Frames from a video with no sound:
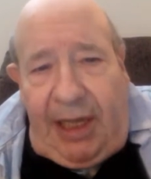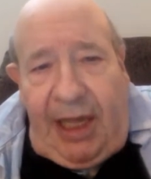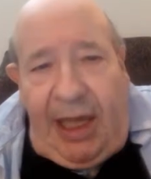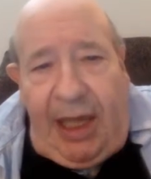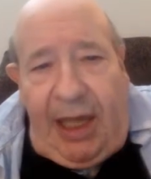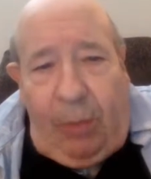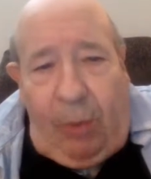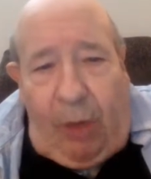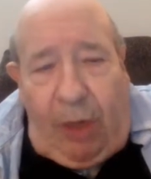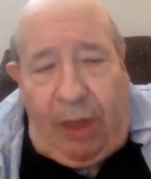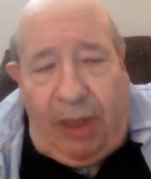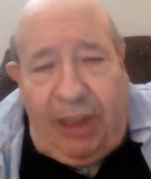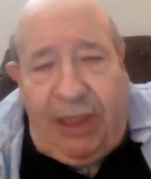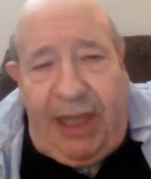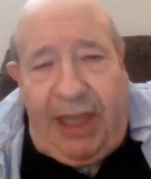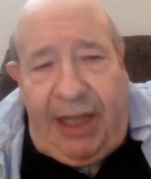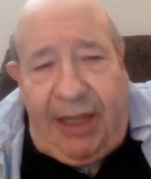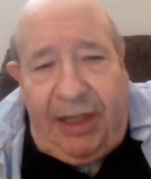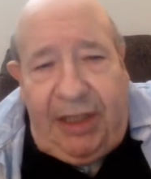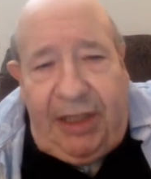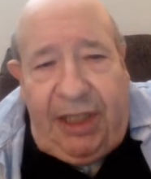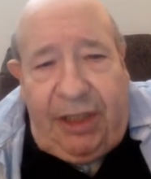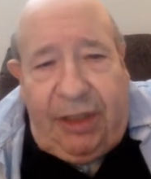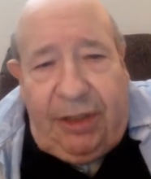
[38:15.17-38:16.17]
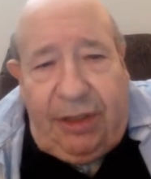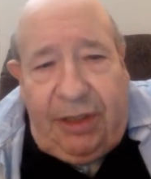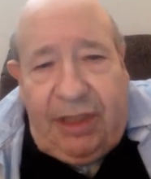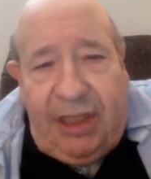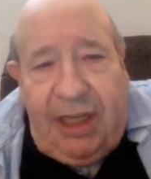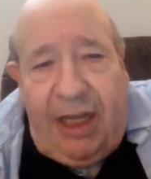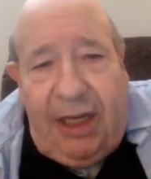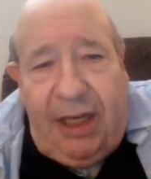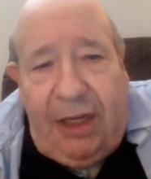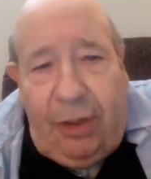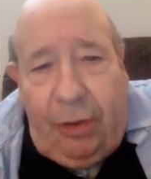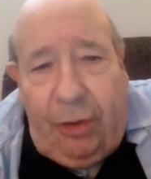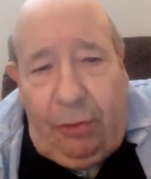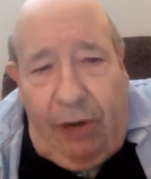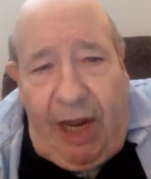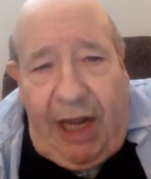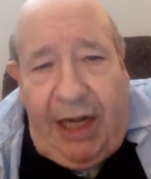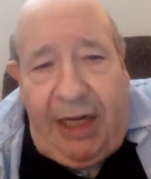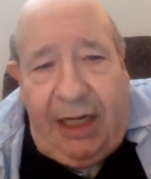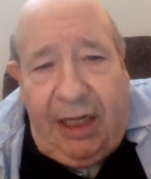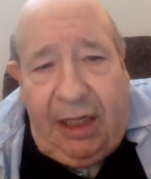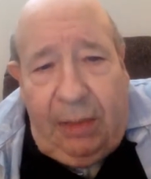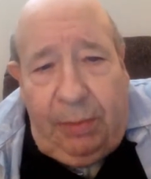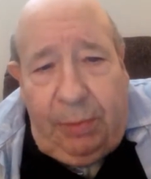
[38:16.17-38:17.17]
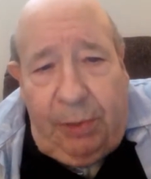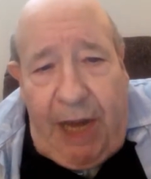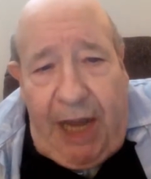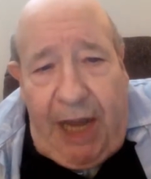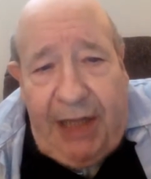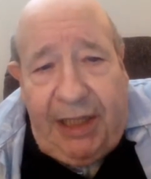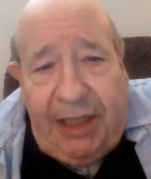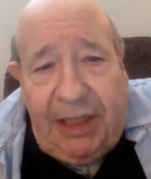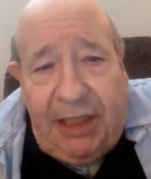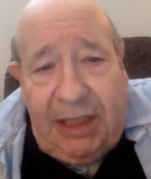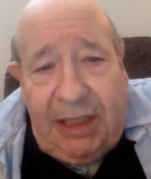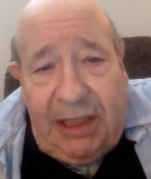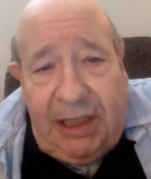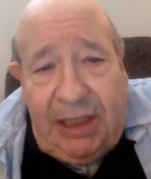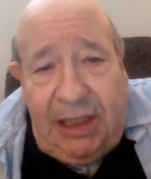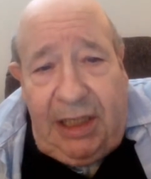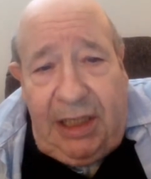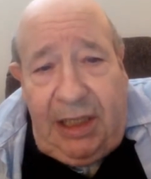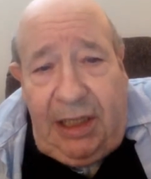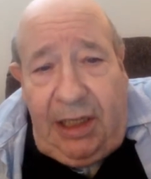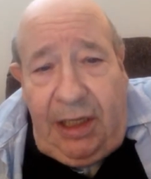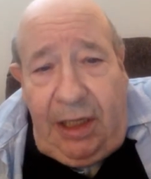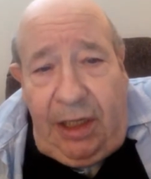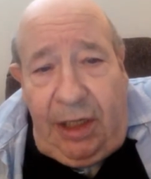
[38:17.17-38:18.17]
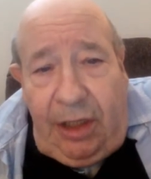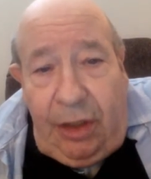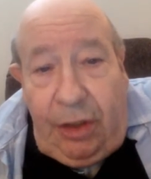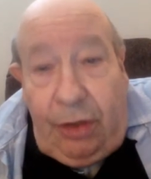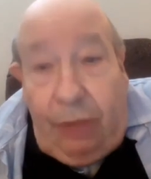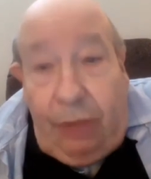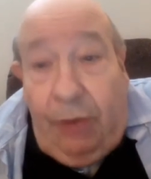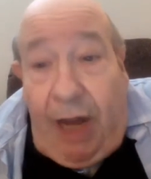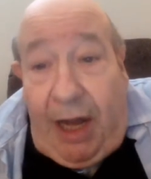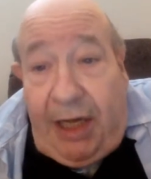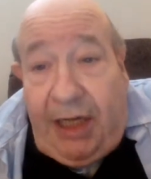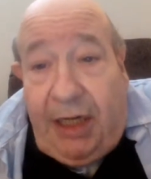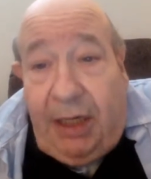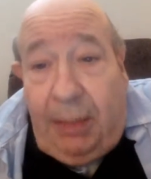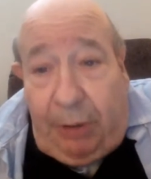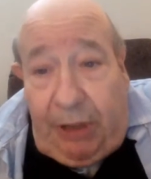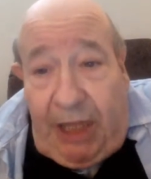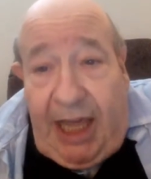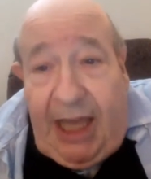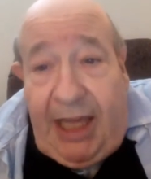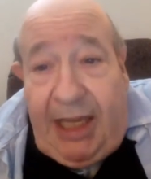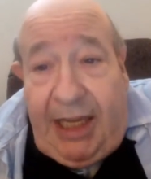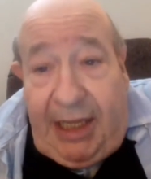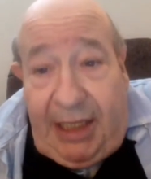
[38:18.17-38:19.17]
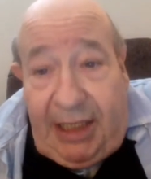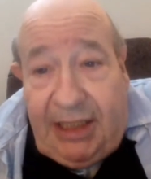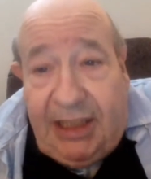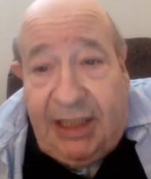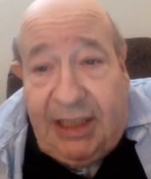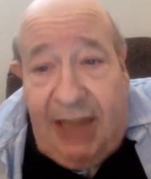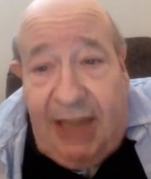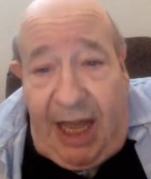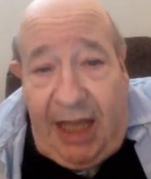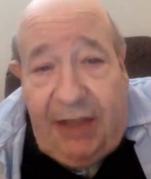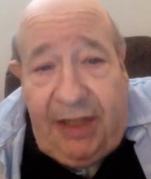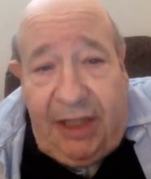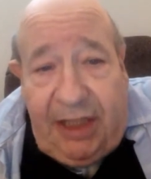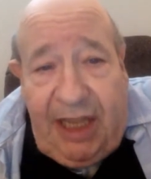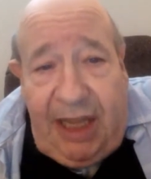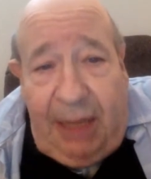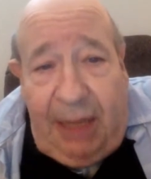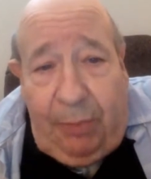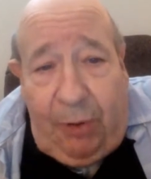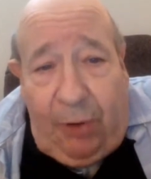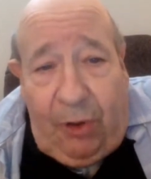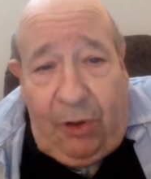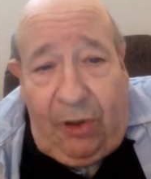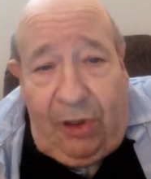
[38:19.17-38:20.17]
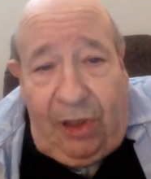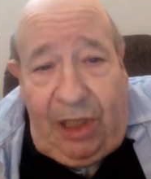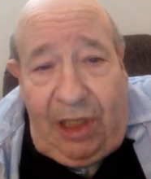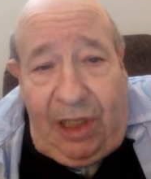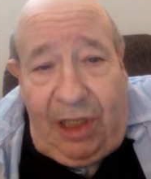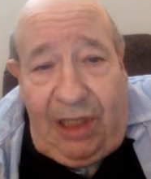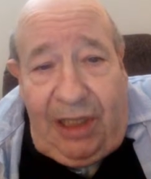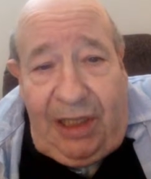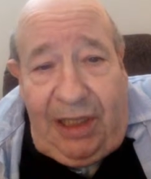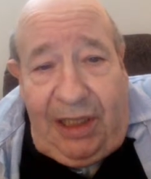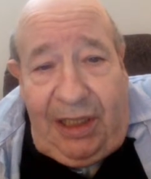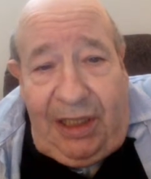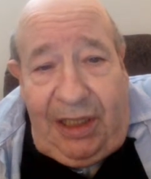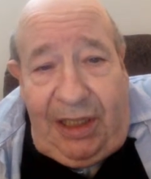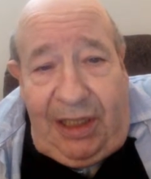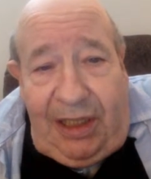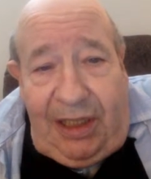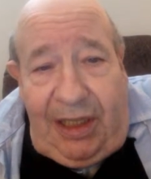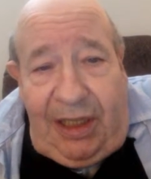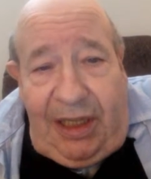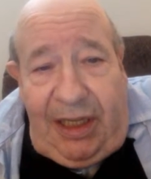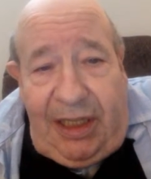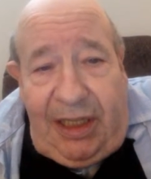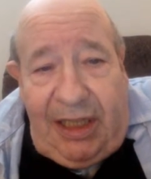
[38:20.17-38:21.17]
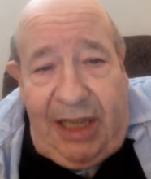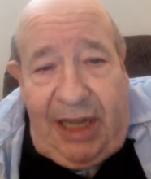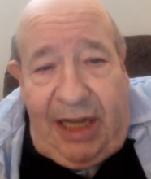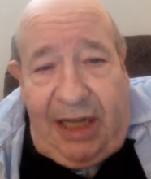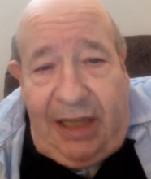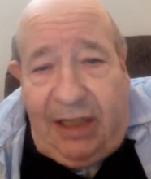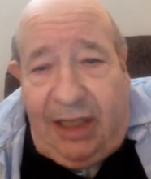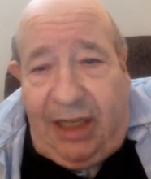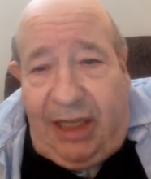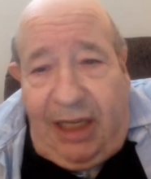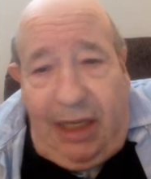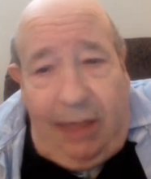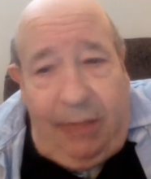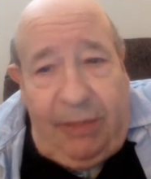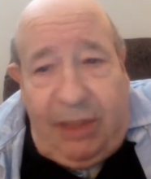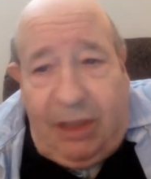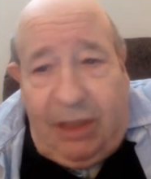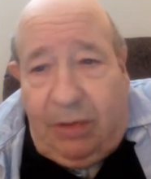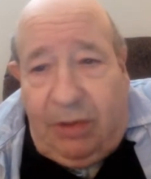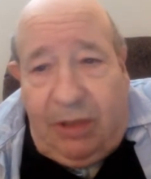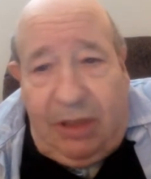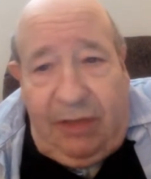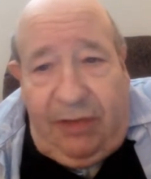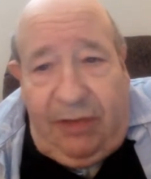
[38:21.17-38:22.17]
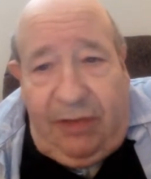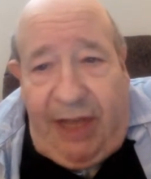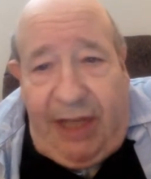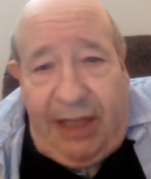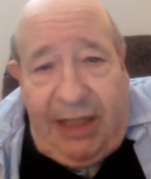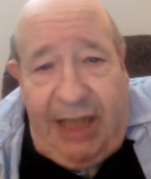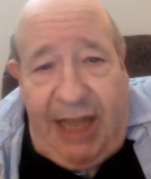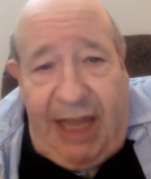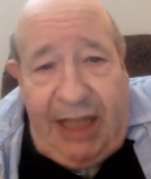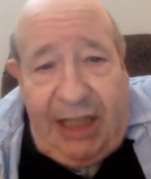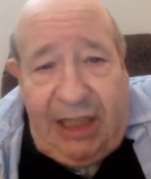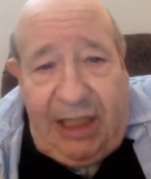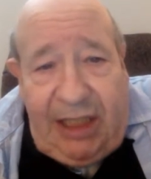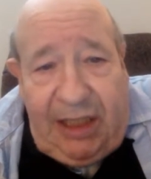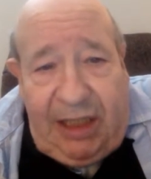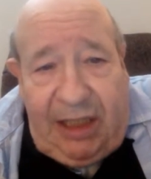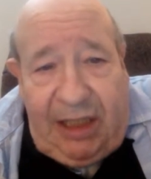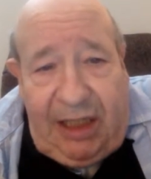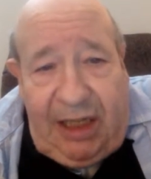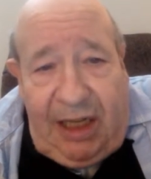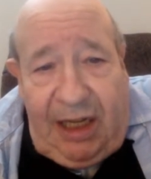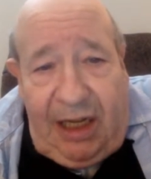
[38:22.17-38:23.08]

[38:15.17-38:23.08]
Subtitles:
And one day the teacher said, "You're ready to practice. You're ready to play inside the temple." He said, and to him, this was a fantastic